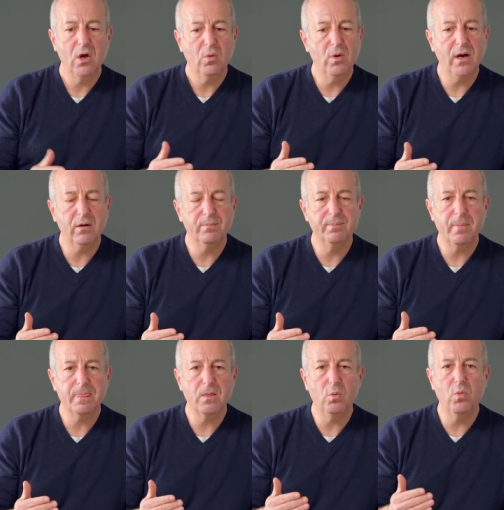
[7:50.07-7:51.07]
Well,
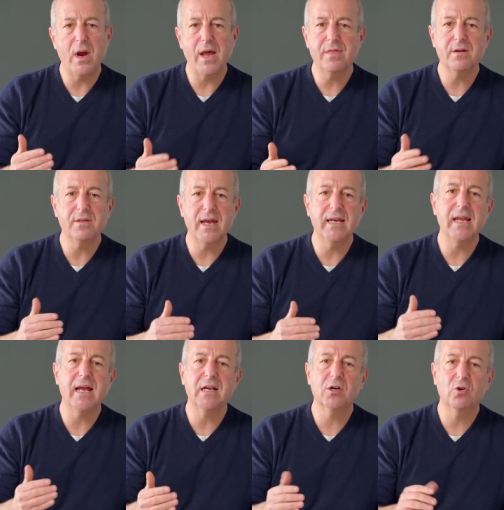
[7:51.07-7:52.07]
whether they
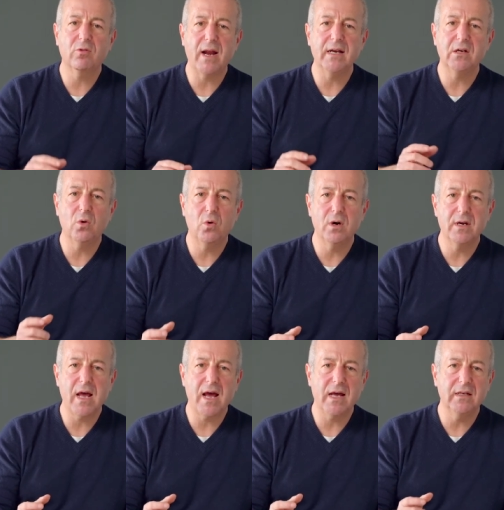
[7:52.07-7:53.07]
get a credit or
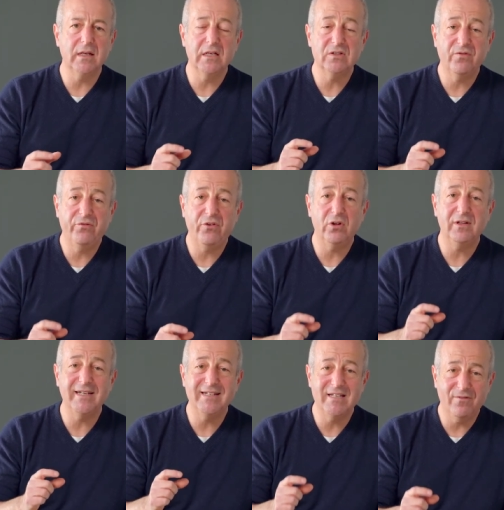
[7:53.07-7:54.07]
not is
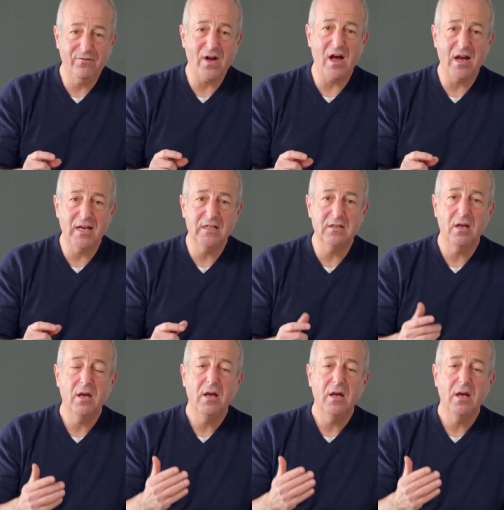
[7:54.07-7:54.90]
fully defined